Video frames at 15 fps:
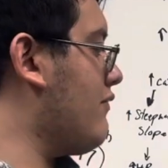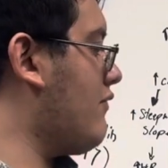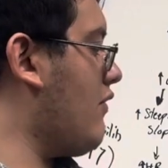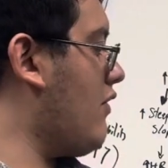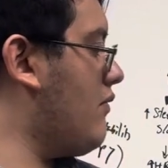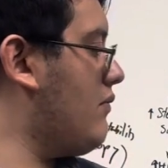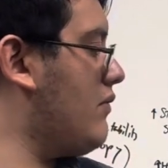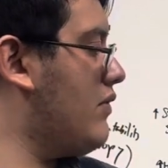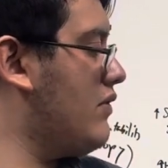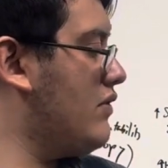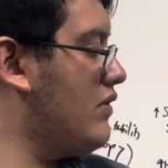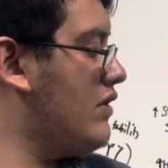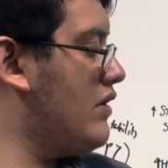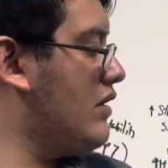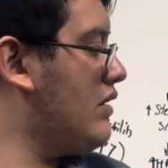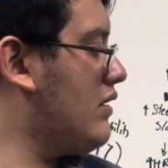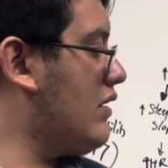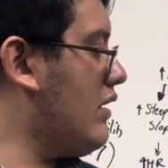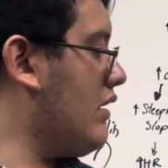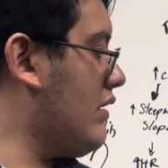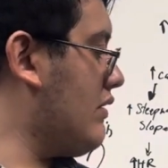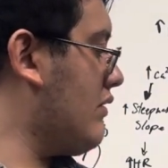from the
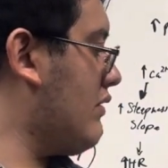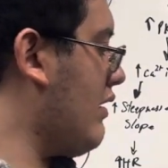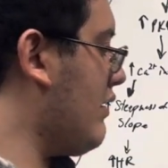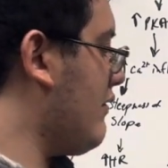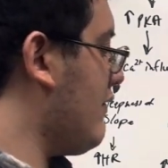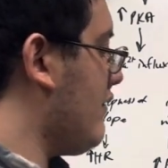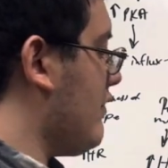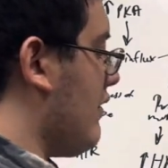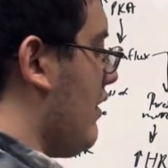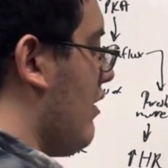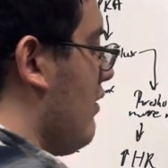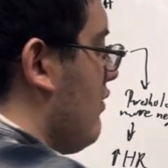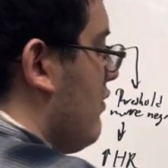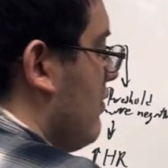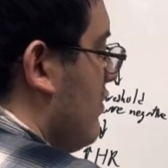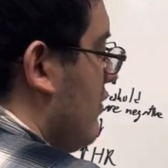inside of the cell